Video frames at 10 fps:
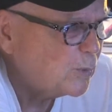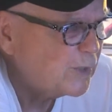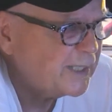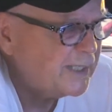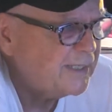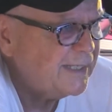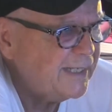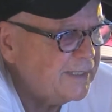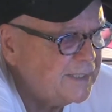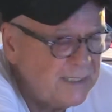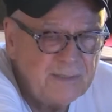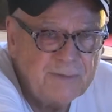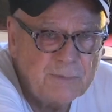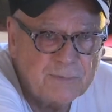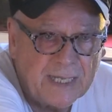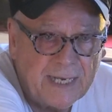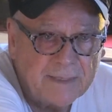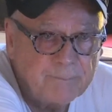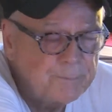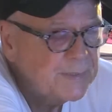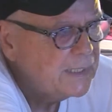organ in the key of E flat.